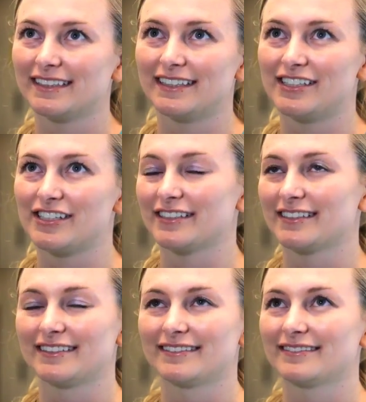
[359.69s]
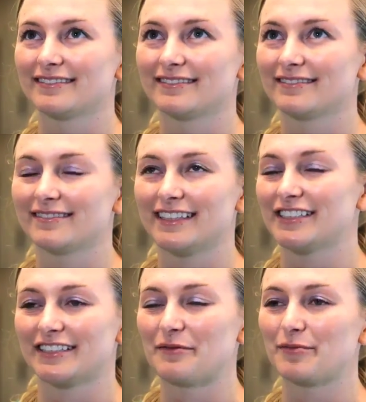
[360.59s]
it's
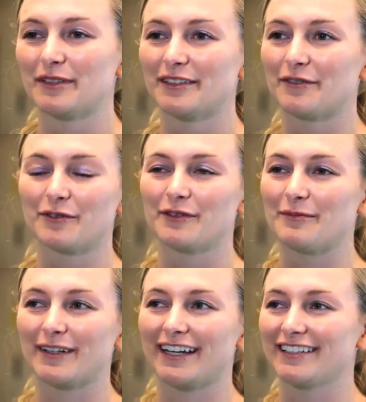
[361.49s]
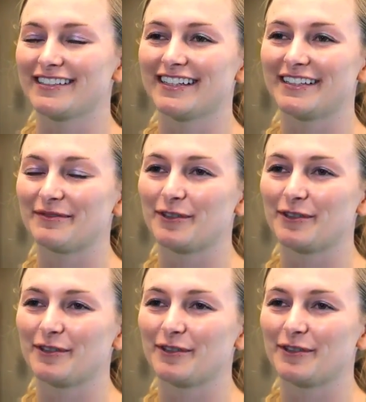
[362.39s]
just completely overwhelming. There's nothing